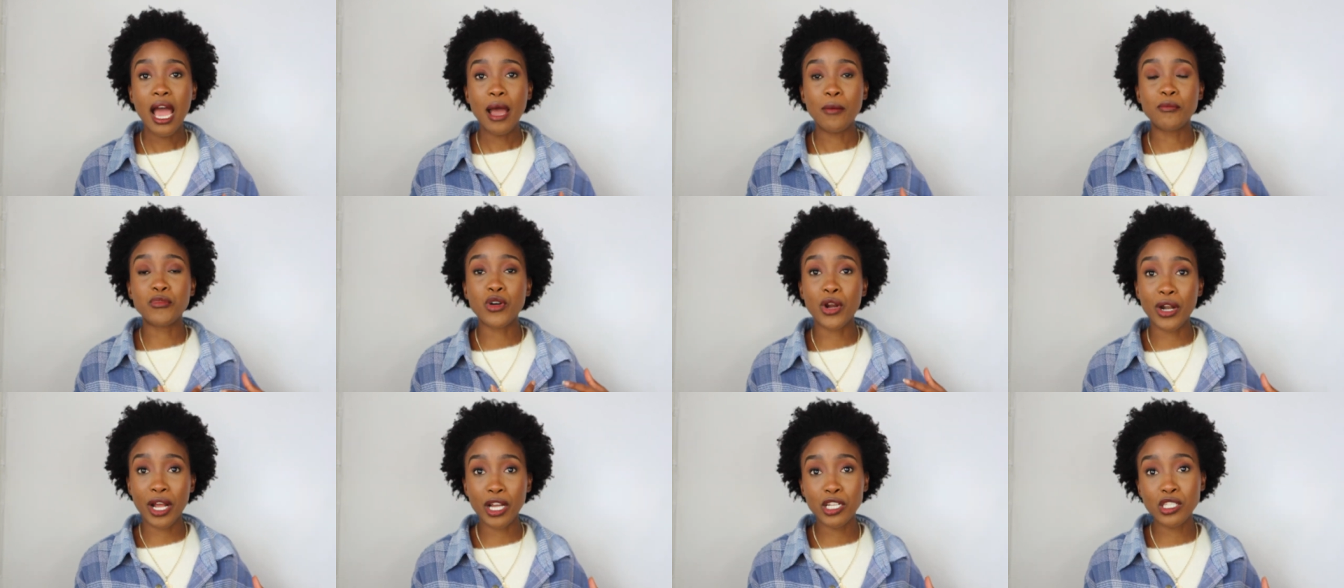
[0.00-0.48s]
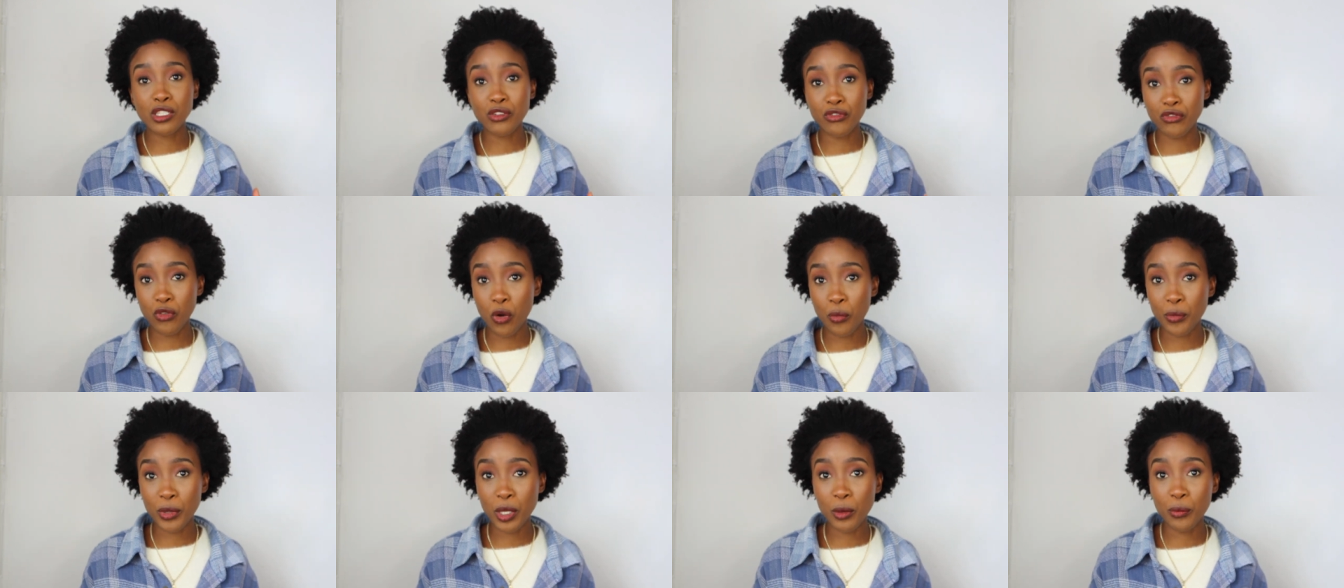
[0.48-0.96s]
products
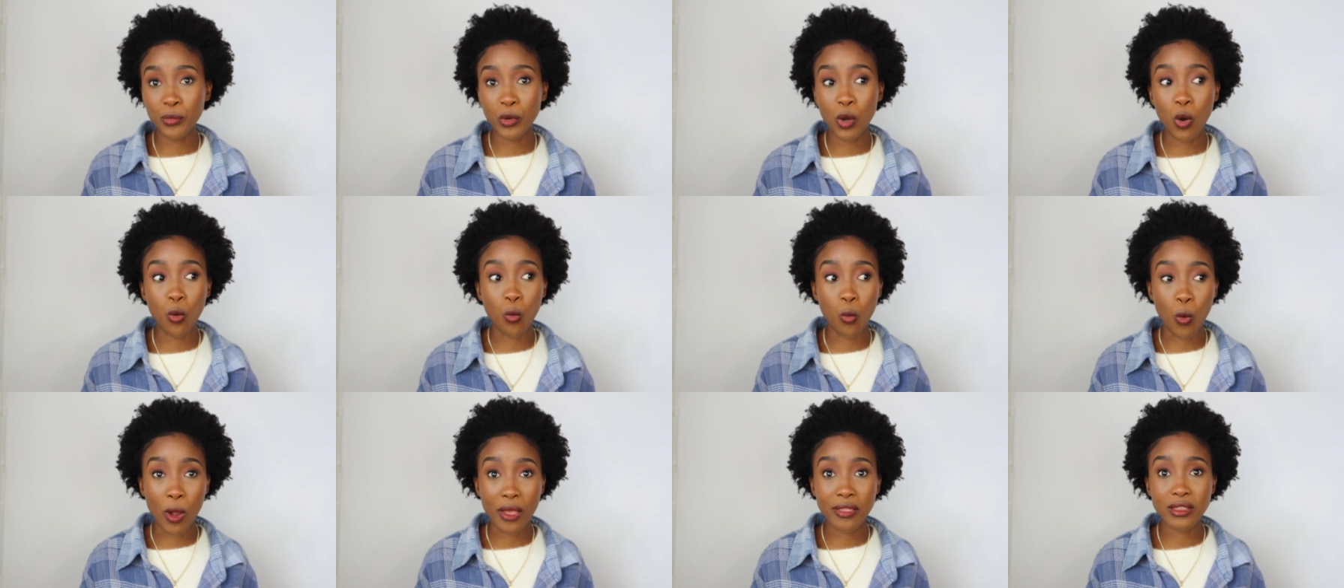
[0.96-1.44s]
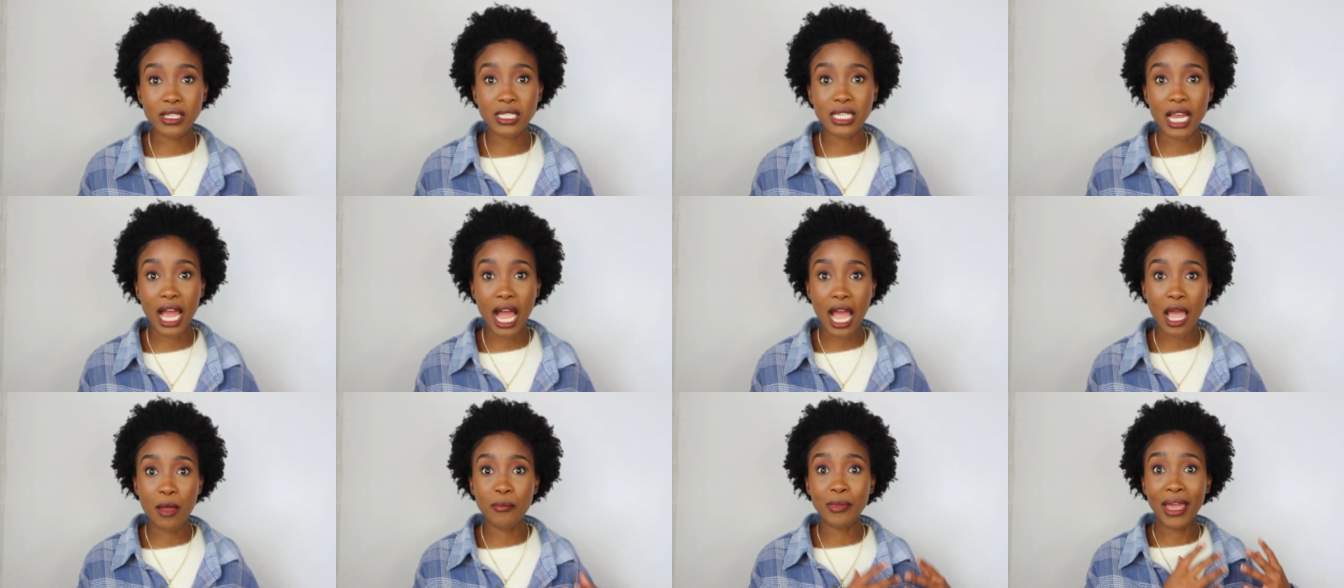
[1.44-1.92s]
for people with
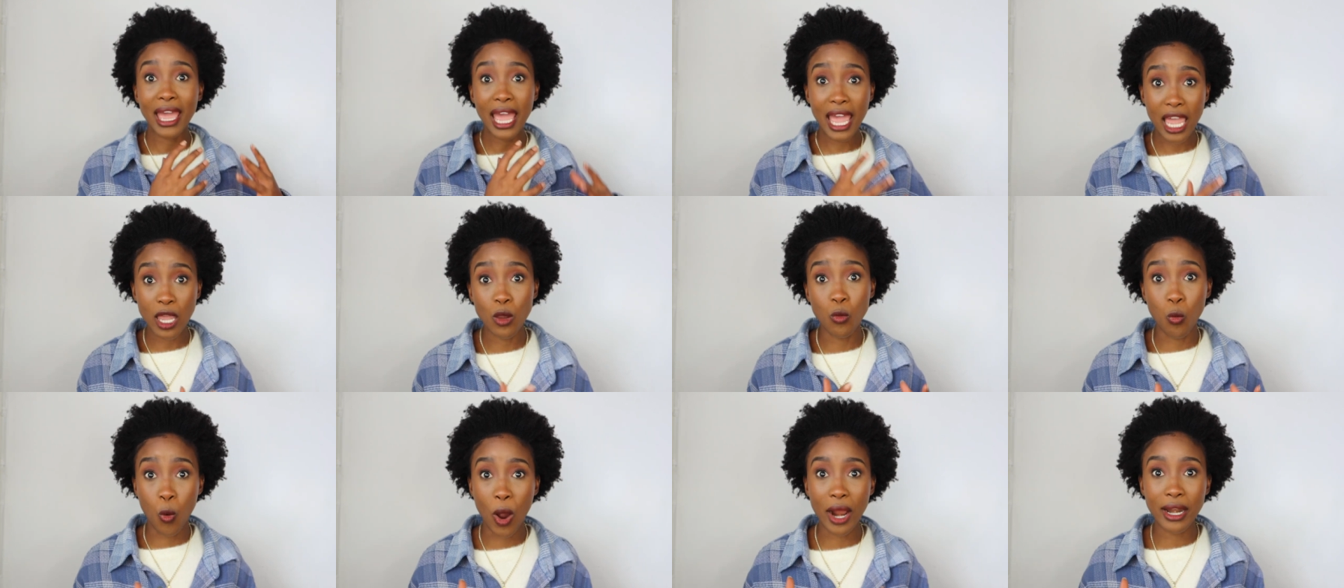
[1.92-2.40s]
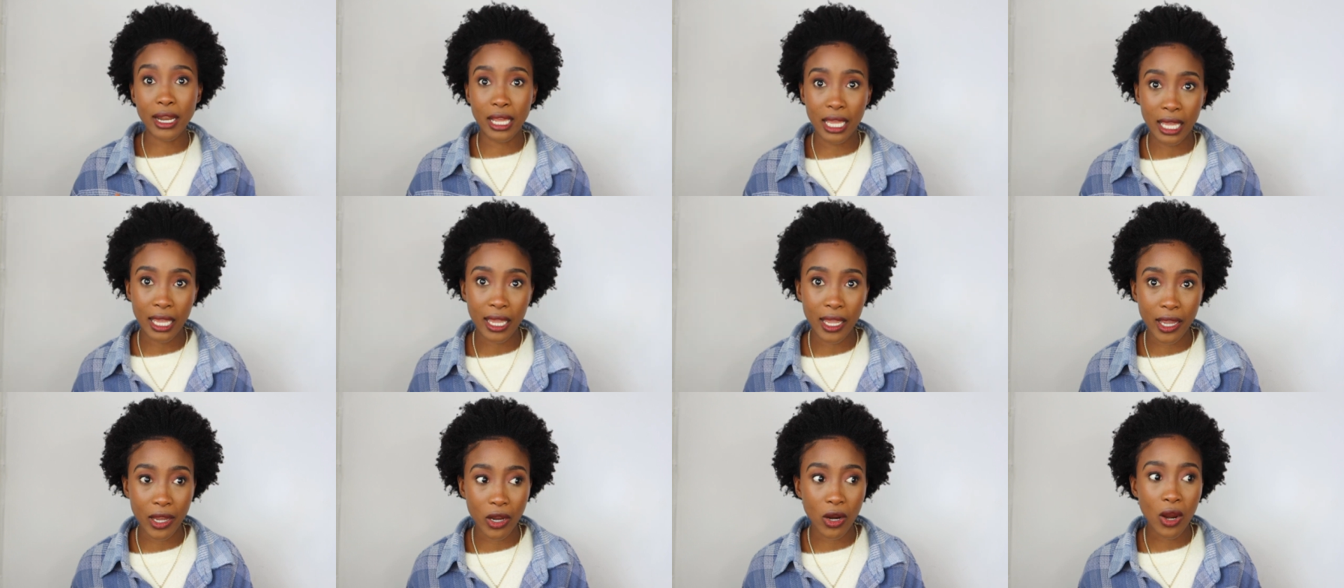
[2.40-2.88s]
type A one
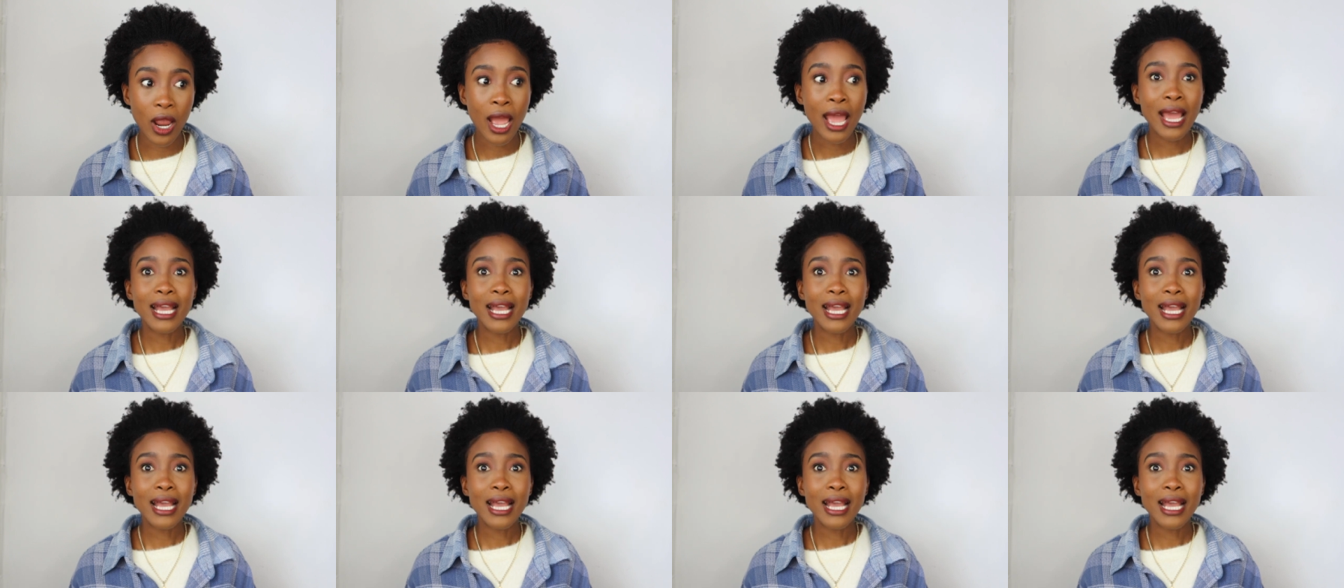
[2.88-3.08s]
hair